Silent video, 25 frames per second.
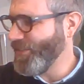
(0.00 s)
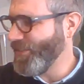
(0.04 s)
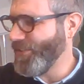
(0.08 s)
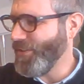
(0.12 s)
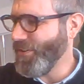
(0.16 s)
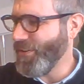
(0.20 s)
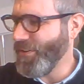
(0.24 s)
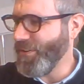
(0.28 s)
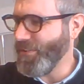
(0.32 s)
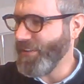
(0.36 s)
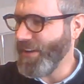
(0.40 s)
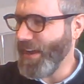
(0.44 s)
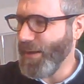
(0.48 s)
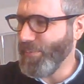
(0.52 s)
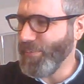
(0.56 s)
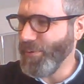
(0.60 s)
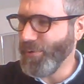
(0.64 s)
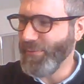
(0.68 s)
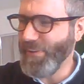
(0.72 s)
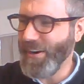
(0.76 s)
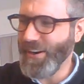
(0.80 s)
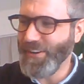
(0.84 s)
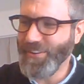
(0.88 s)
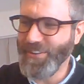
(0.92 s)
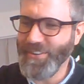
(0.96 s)
On Apple
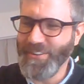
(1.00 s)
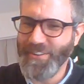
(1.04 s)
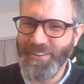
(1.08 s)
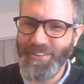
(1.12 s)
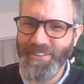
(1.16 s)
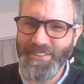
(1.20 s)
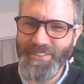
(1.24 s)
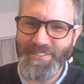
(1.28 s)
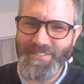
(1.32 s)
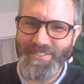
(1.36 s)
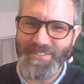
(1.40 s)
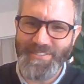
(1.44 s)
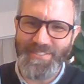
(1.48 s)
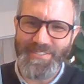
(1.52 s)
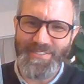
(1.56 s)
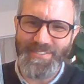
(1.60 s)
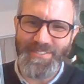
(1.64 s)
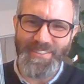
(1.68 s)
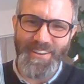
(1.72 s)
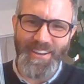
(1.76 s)
Records,